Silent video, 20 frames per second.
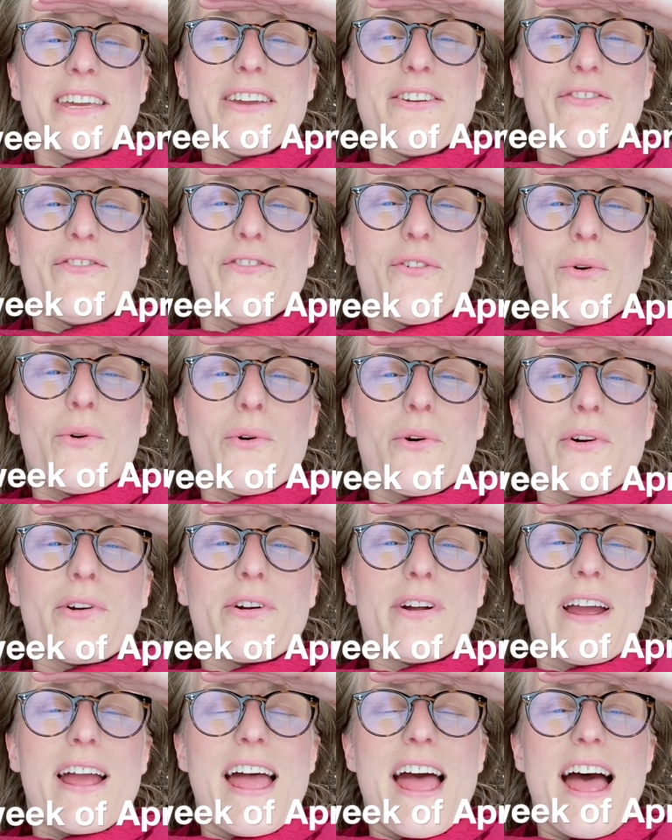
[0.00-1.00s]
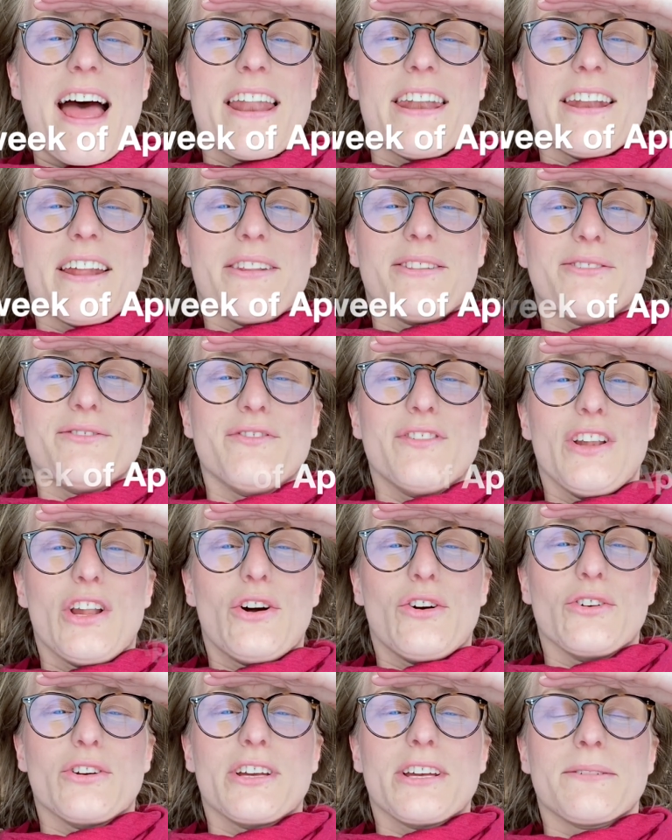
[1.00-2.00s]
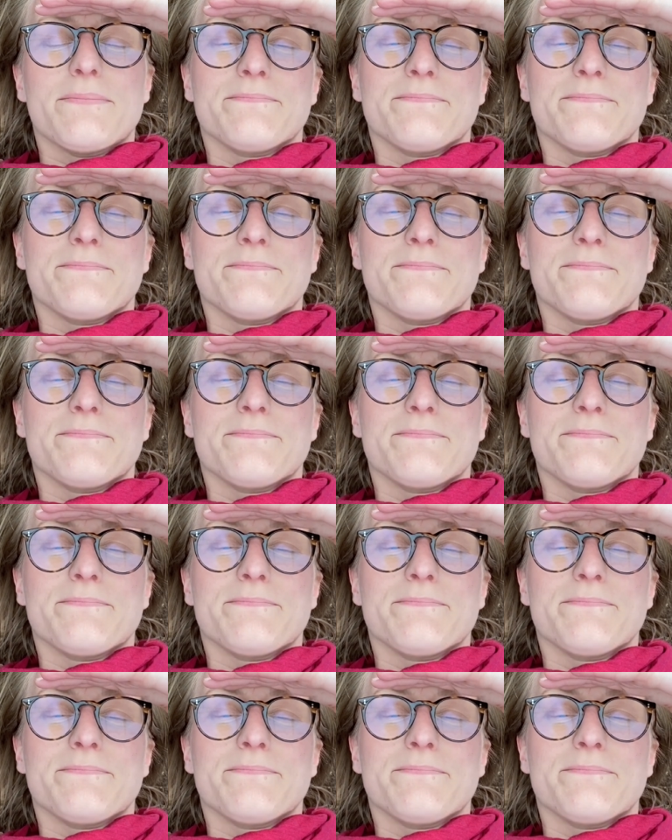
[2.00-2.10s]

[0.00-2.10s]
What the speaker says: for another vlog.